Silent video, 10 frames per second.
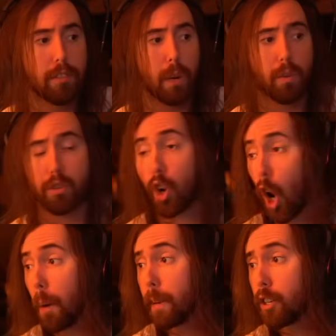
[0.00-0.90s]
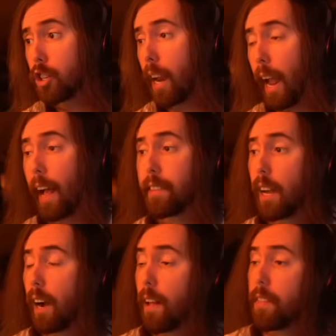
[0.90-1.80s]
It was garbage, and
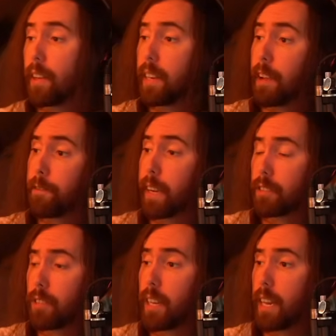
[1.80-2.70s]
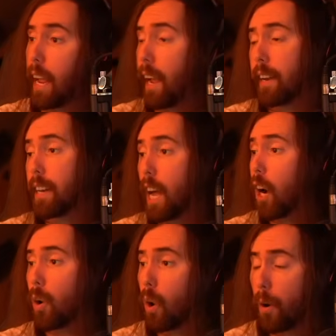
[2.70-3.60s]
uh, then they fixed it, and
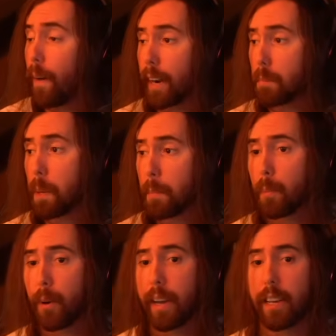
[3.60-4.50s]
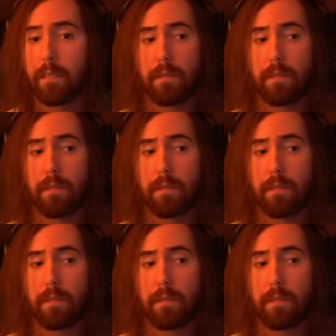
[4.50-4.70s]
now a lot of people play it.